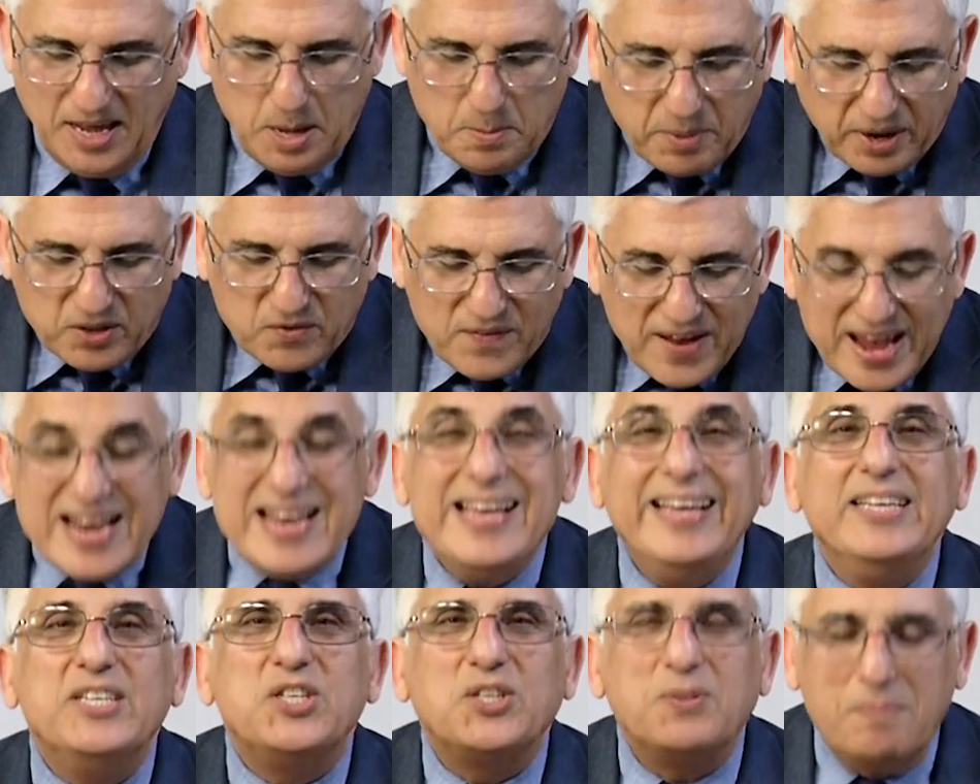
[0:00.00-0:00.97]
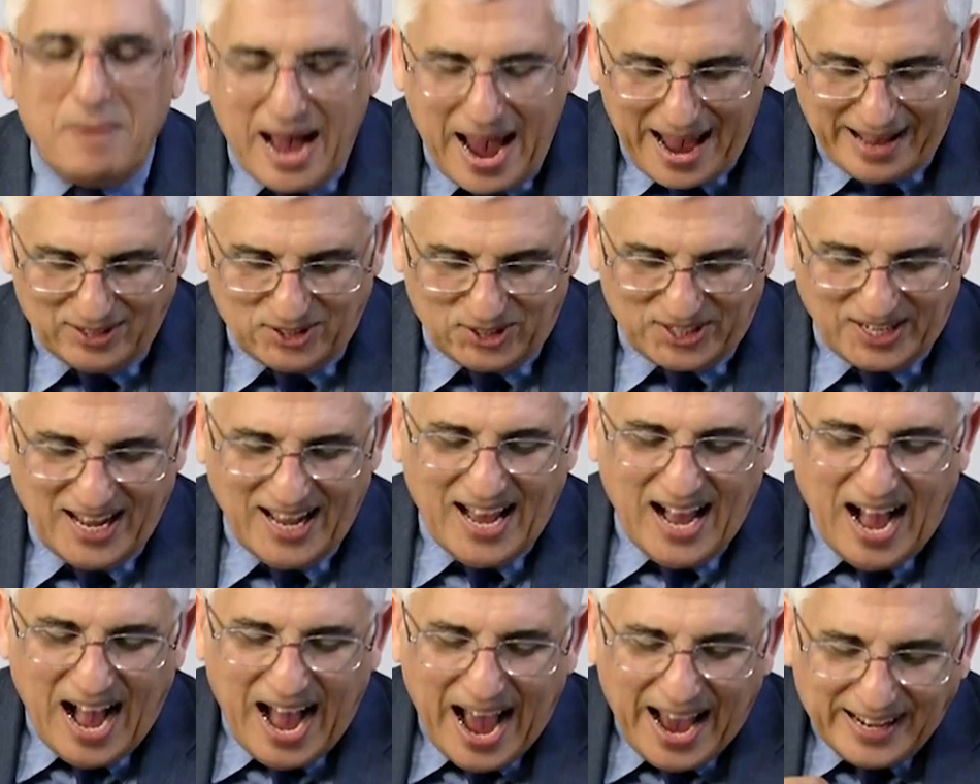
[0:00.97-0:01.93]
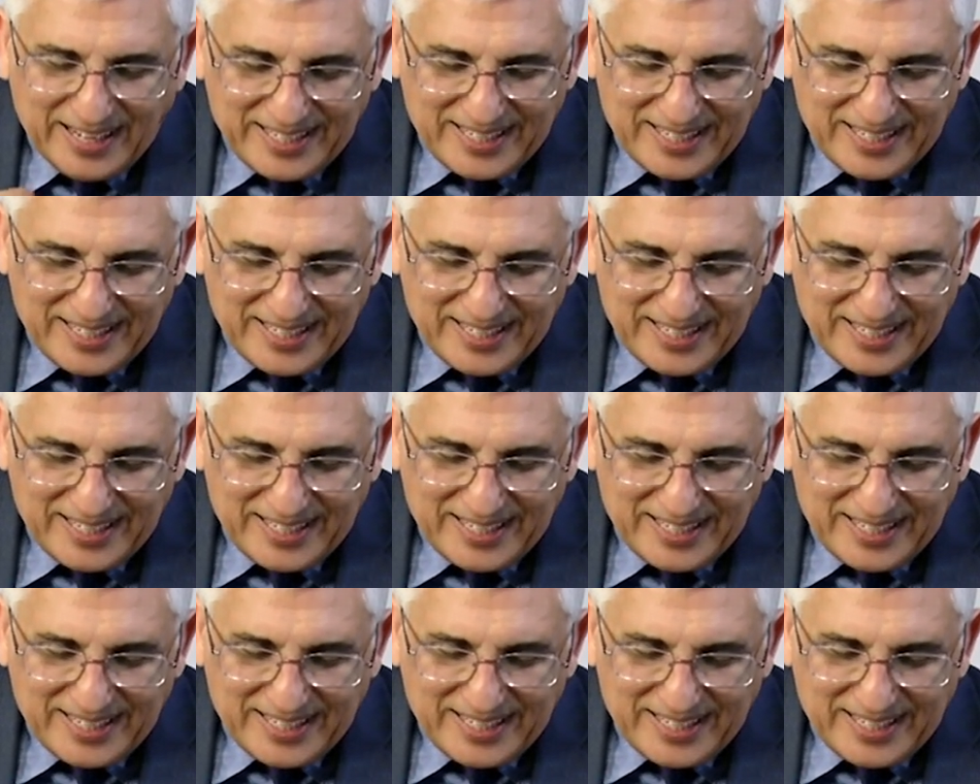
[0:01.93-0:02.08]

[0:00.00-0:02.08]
But when he smiles, I